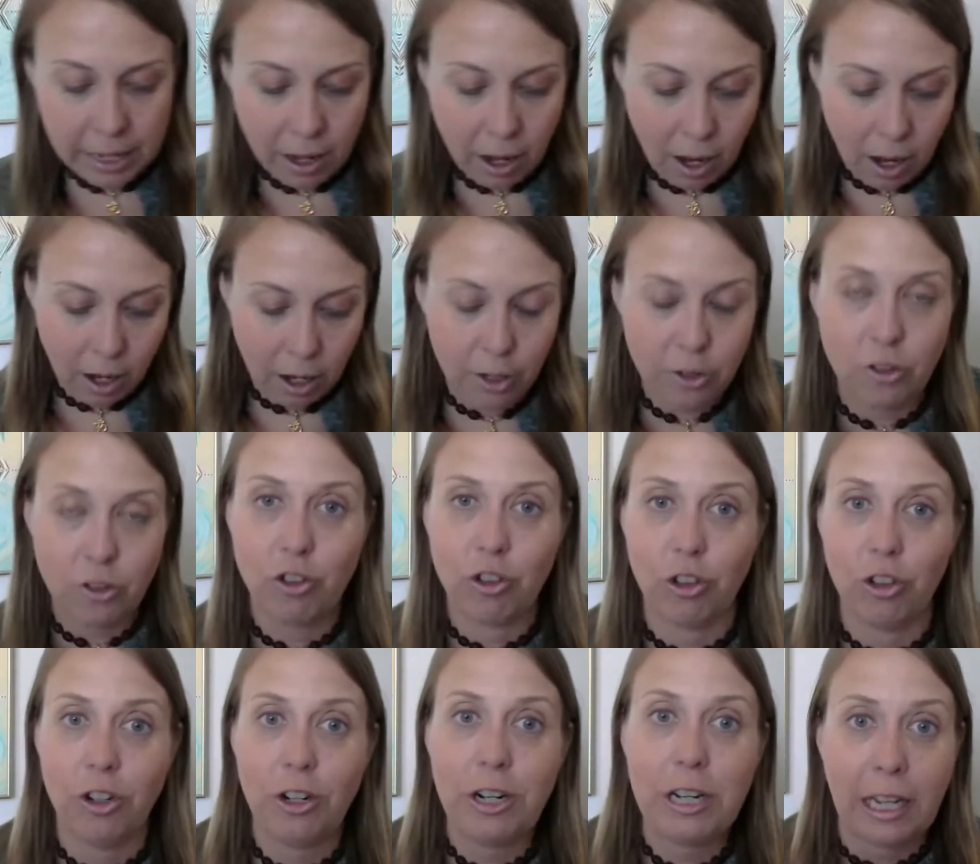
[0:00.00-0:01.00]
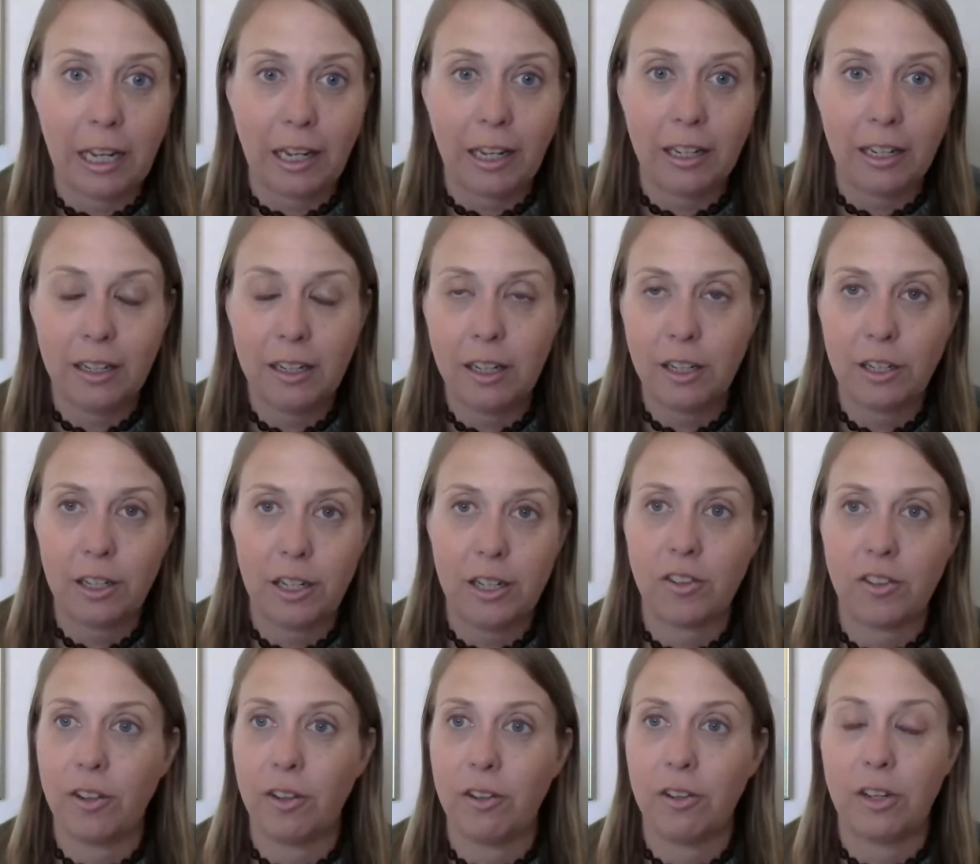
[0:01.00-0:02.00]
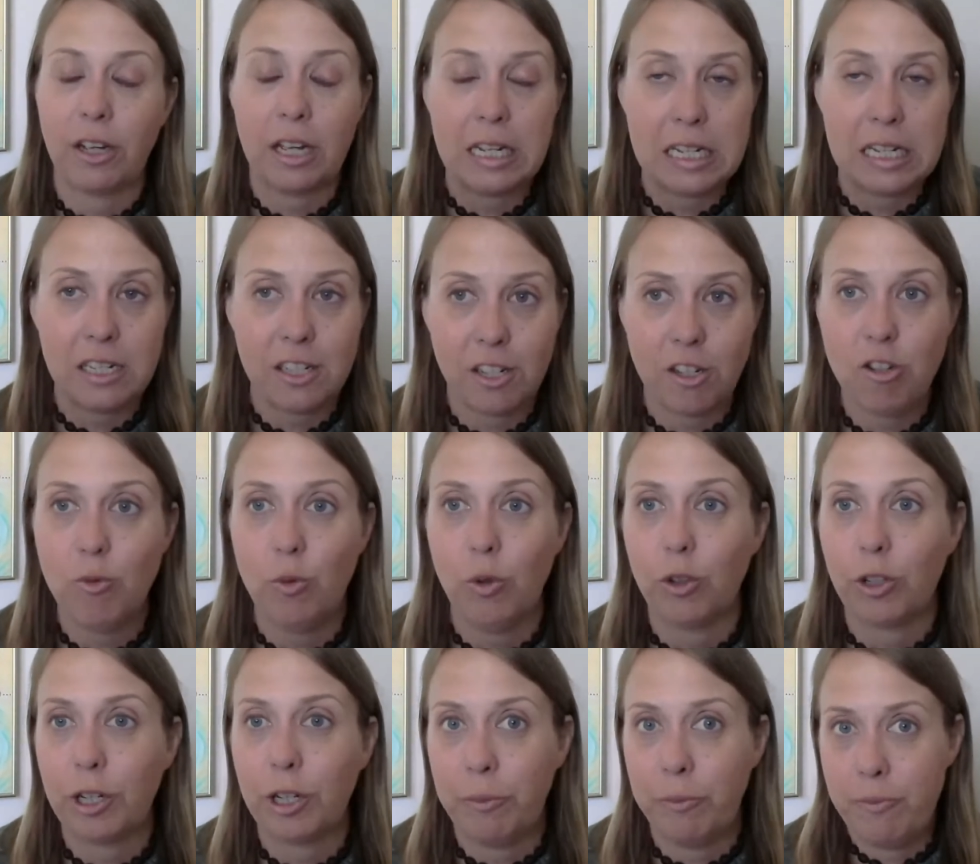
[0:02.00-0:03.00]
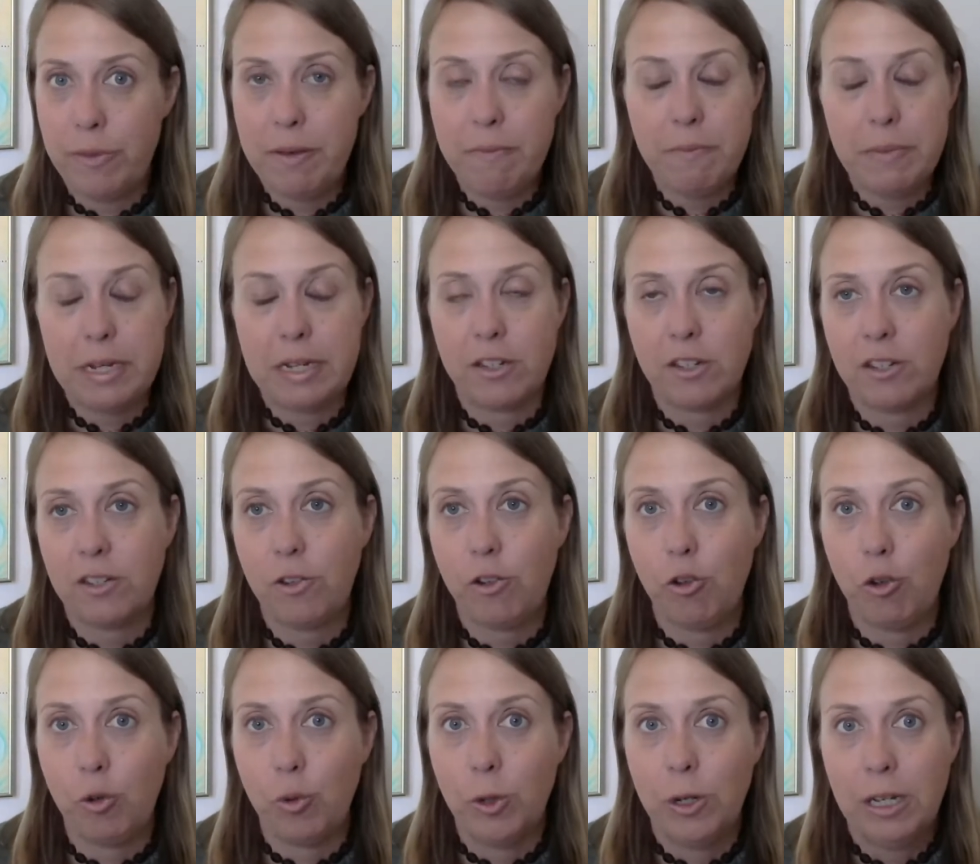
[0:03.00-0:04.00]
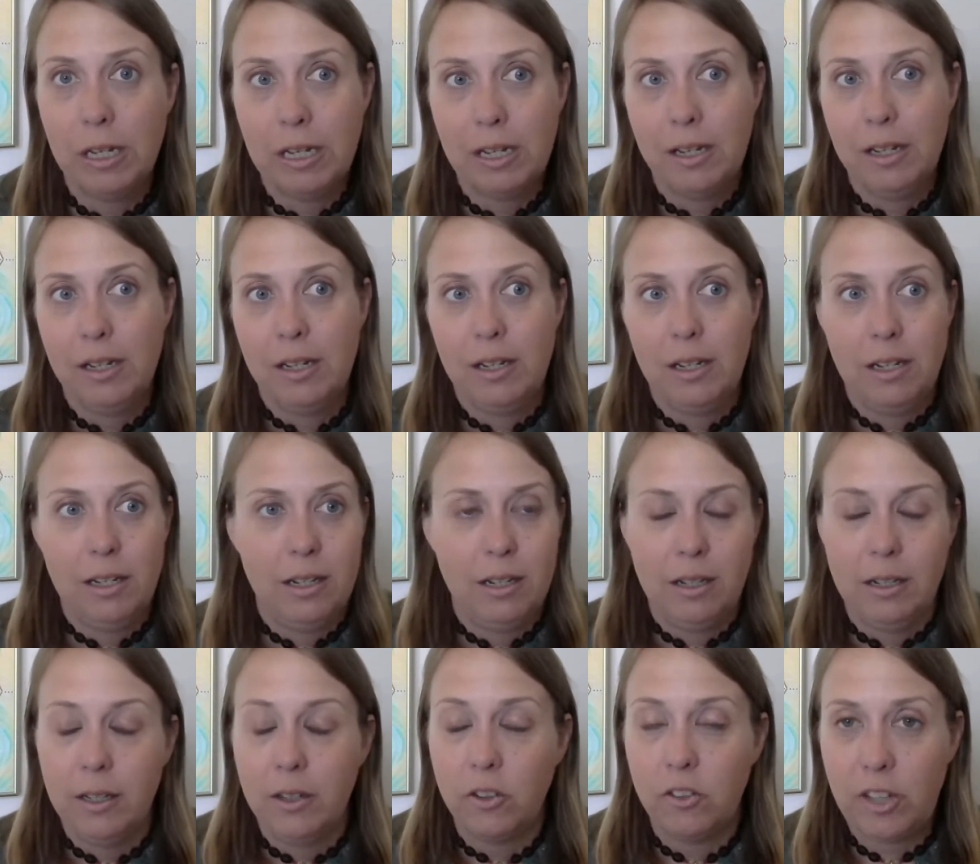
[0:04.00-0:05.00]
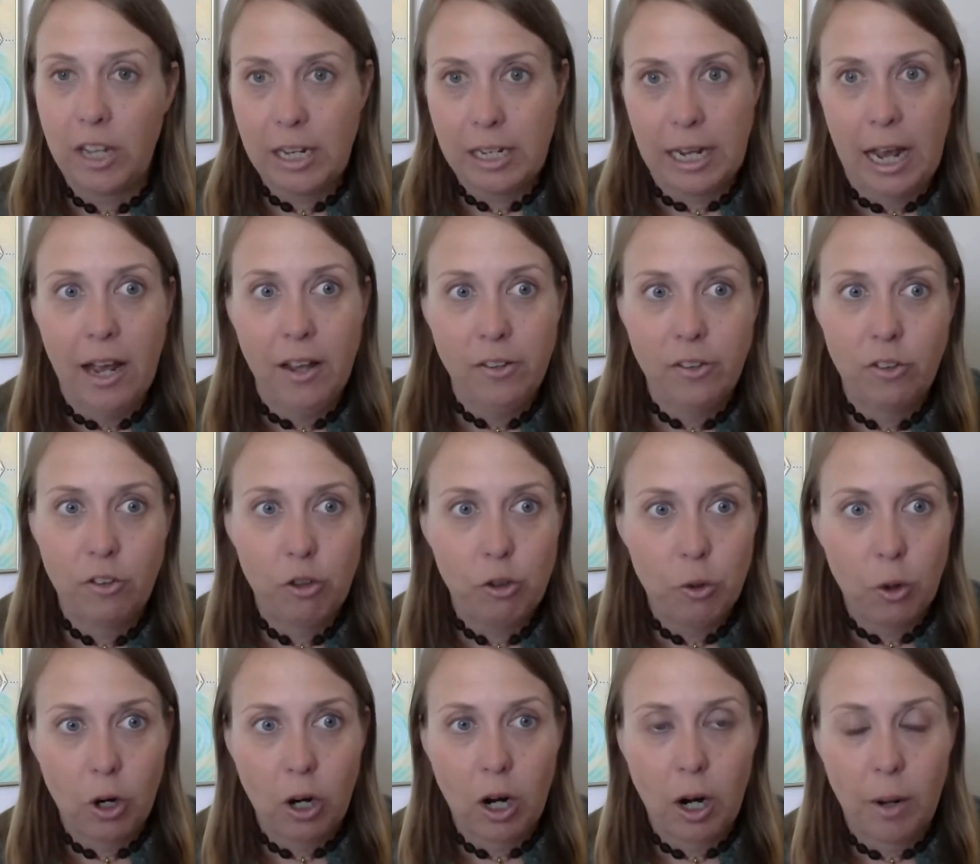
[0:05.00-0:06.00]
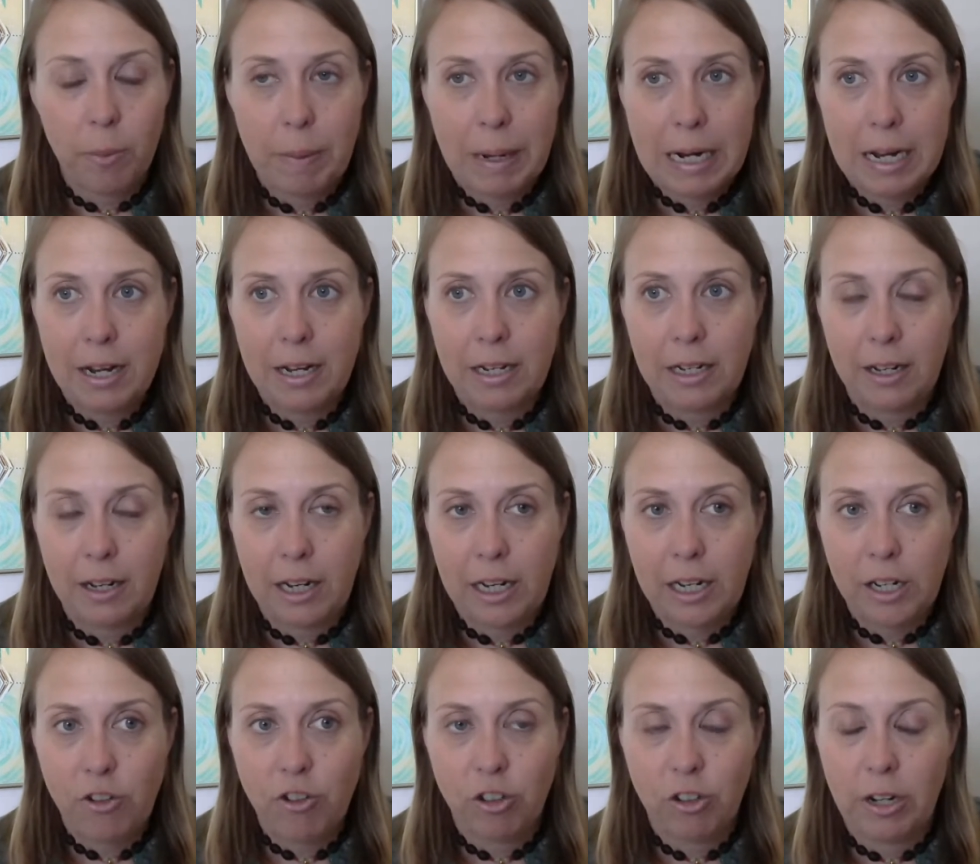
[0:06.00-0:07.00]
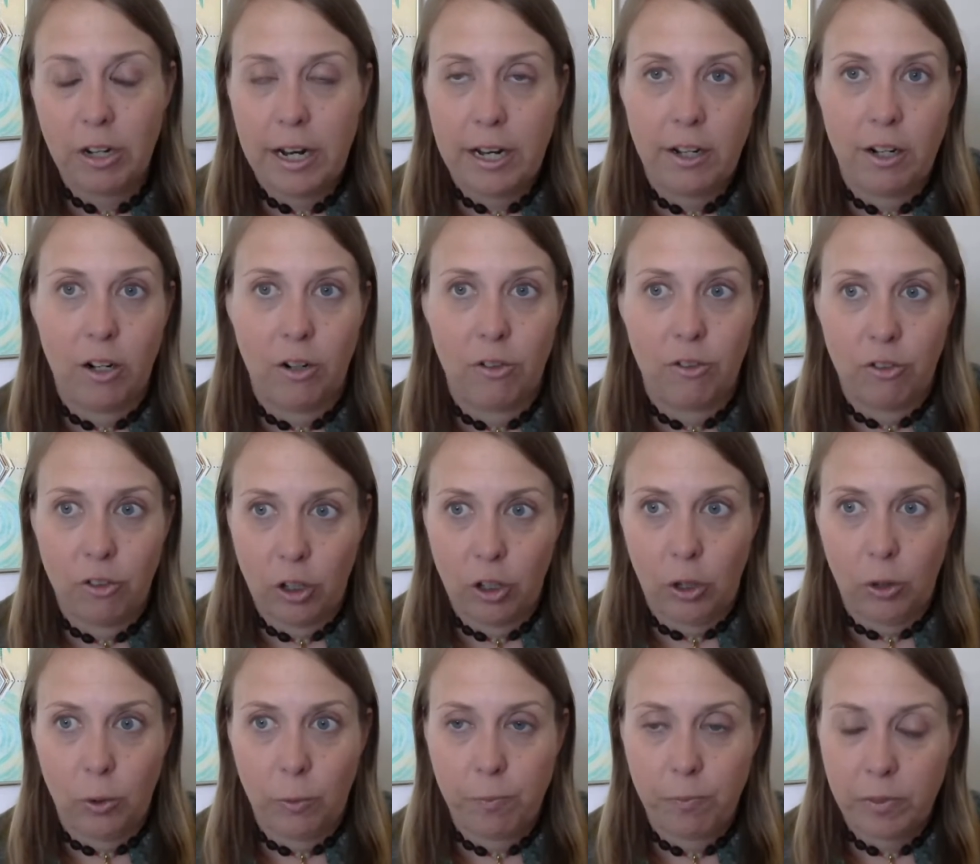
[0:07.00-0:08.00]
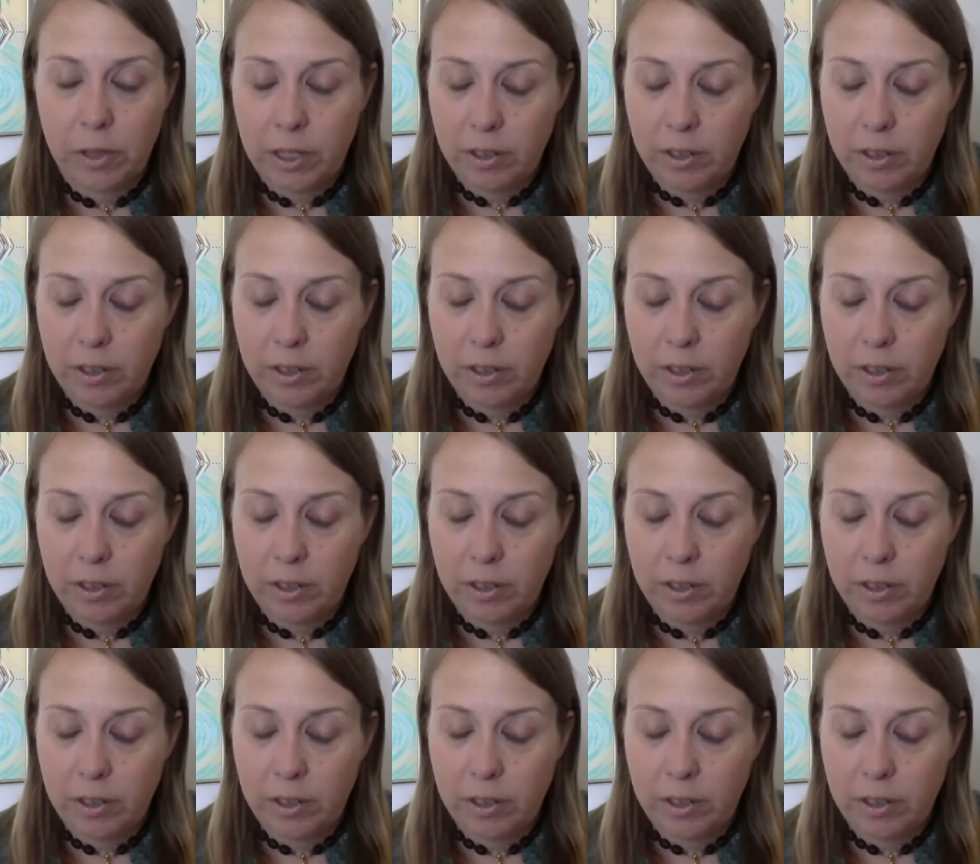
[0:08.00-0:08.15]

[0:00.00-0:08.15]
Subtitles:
a journey. It's a continual commitment to say yes to our abundant nature and our flow.